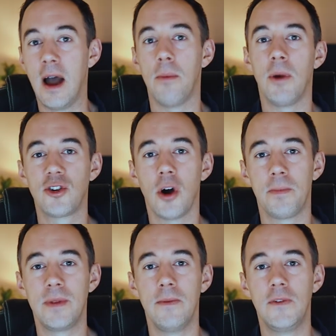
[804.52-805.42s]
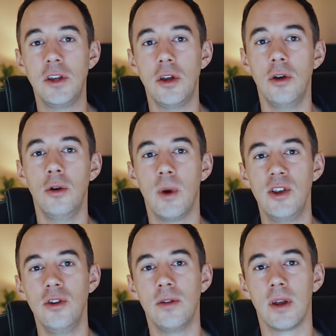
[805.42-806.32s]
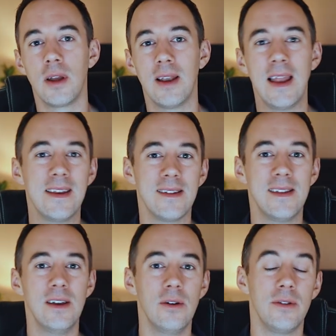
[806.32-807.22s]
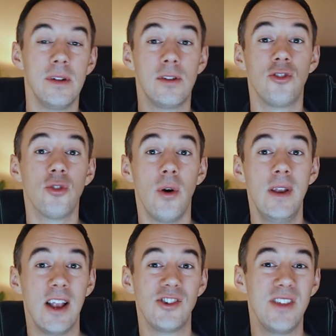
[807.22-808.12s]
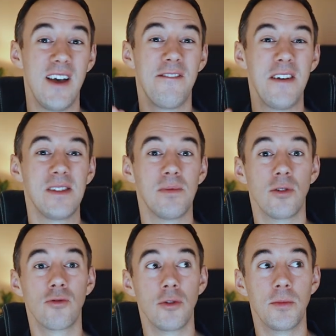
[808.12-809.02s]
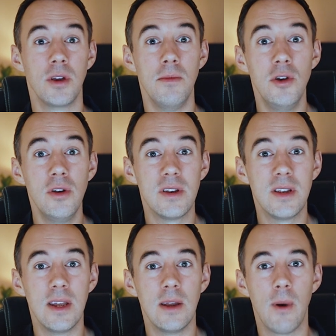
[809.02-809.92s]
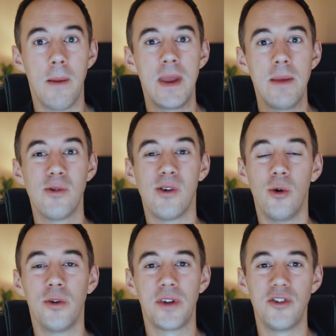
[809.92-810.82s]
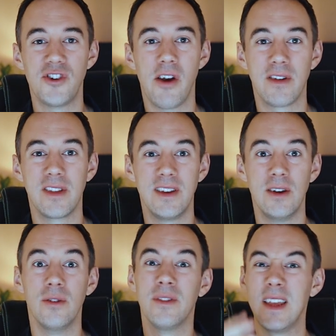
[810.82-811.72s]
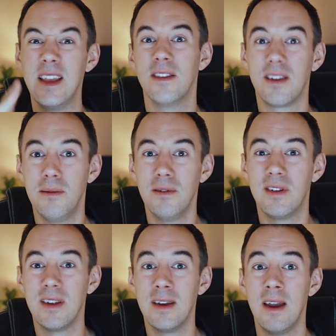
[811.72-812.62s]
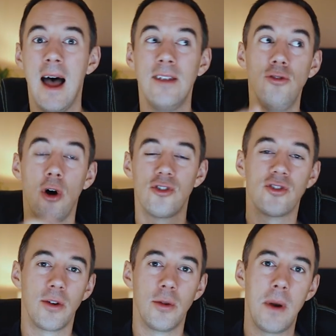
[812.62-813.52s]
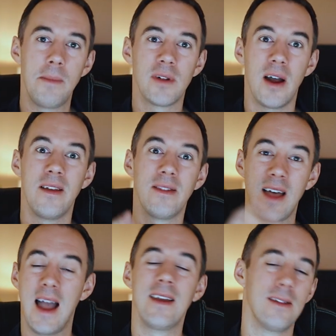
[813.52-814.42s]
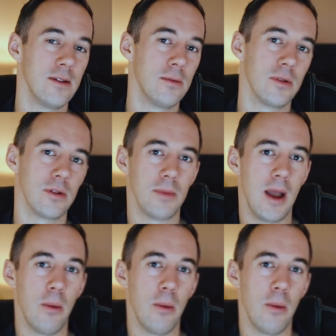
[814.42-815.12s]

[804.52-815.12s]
Now, my top tip for you when using latest deals is to join actually their Facebook group community where people are also sharing the deals in the community and not just on the website. That is super, super